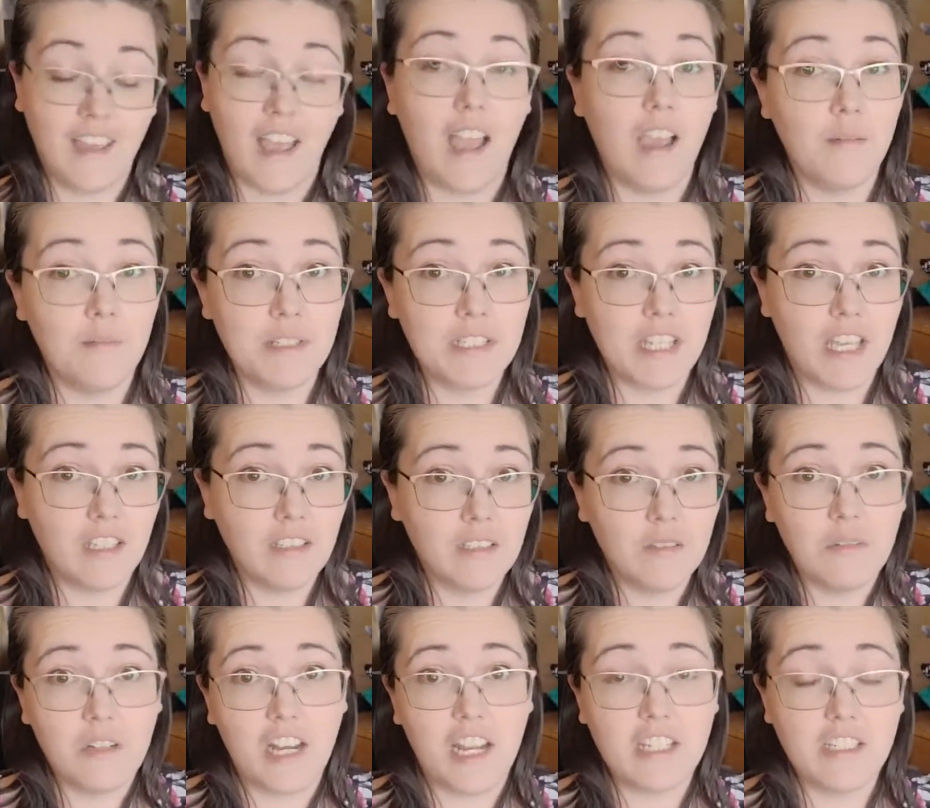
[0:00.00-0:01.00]
I'm going to tell
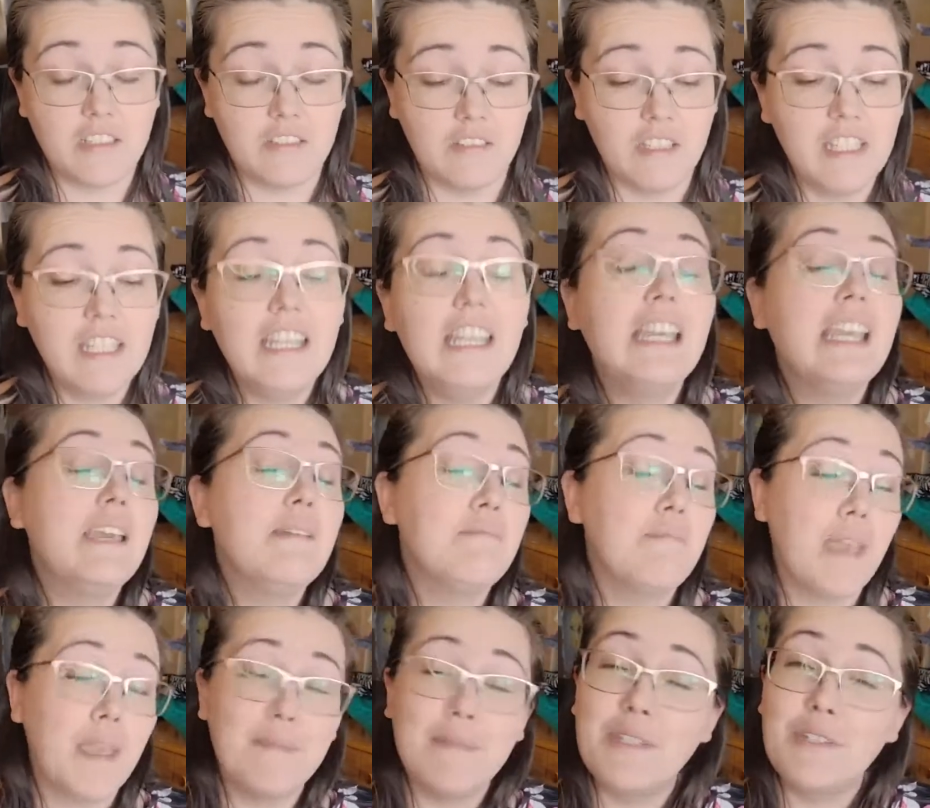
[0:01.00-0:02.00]
you what I do.
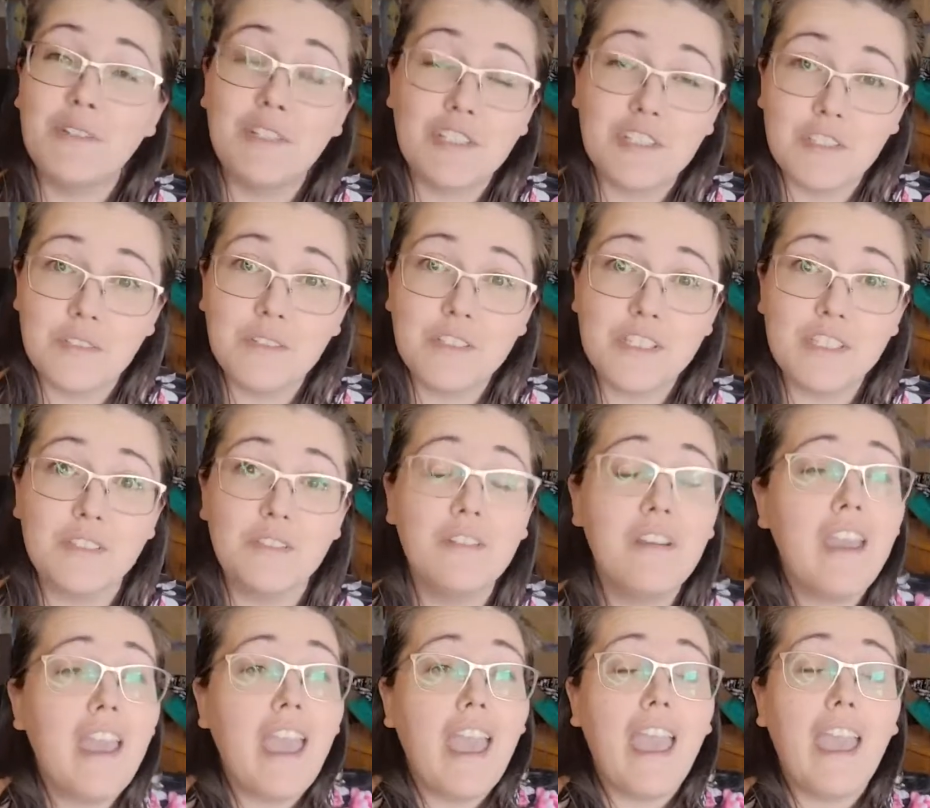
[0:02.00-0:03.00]
Maybe you can do it
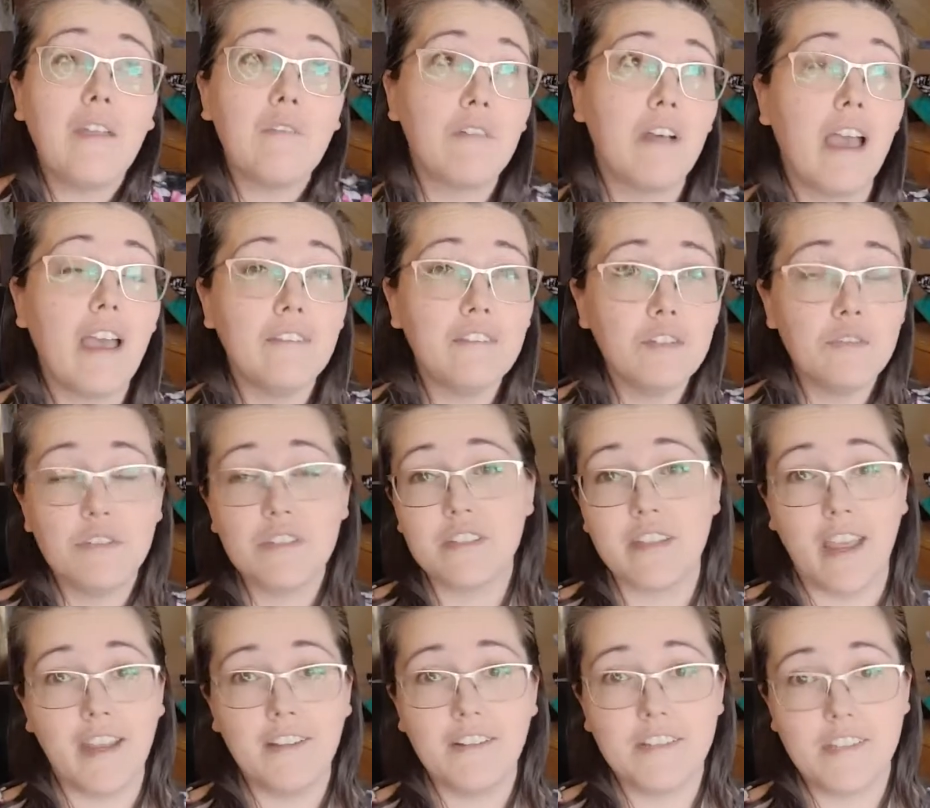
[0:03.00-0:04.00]
too, and we'll have new
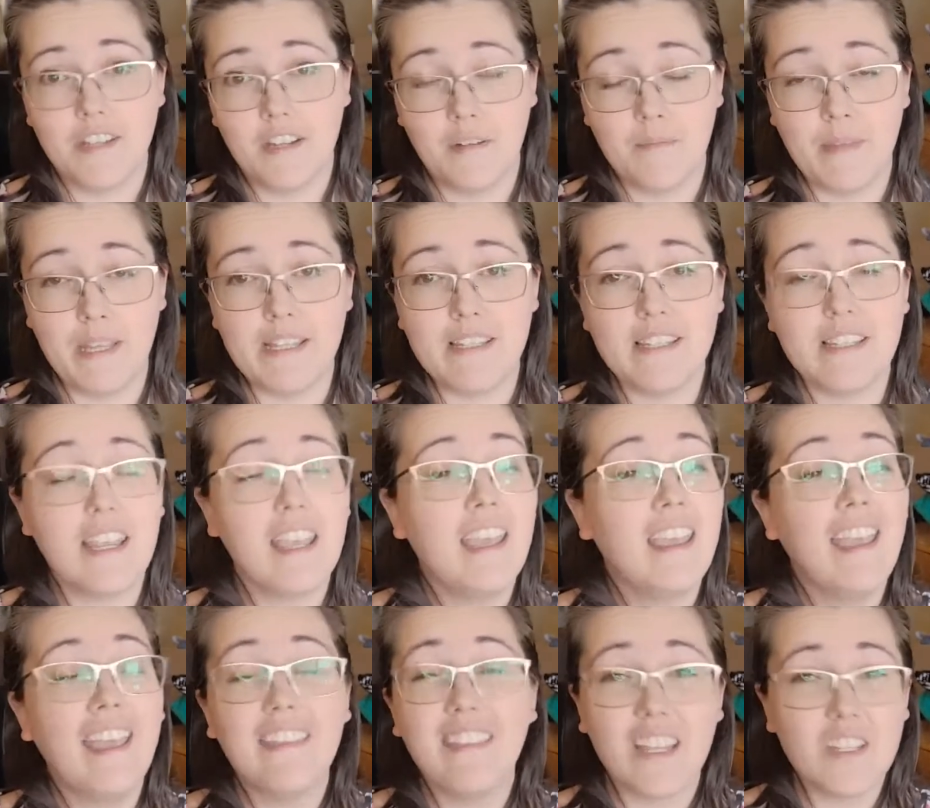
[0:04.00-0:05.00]
designers in our midst.
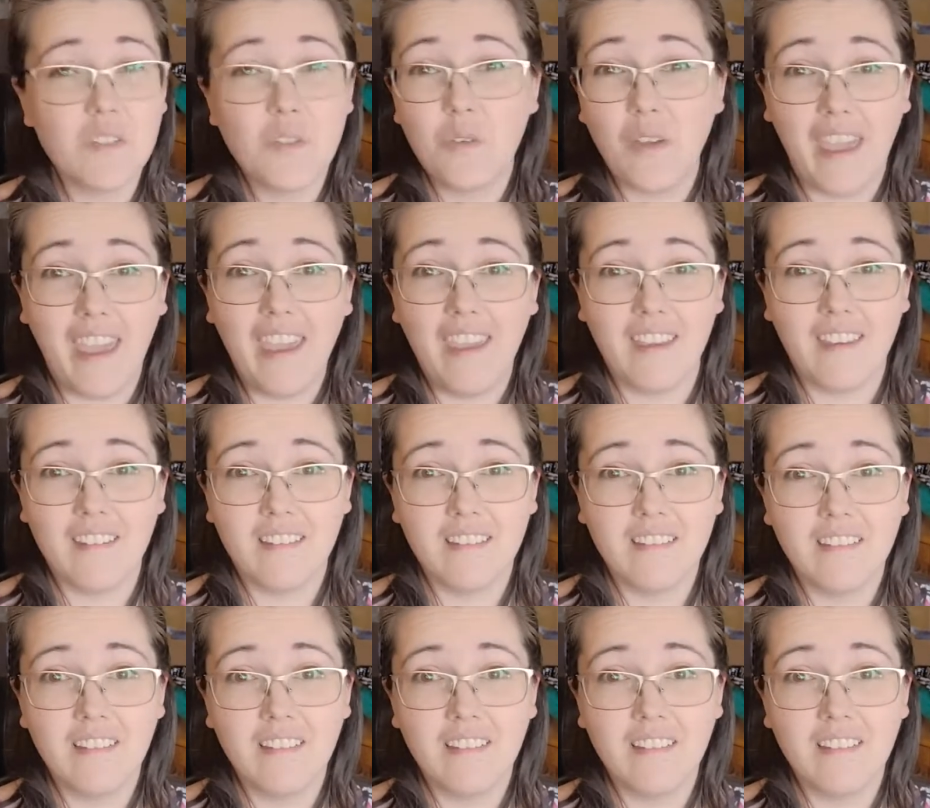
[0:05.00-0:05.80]
That's okay.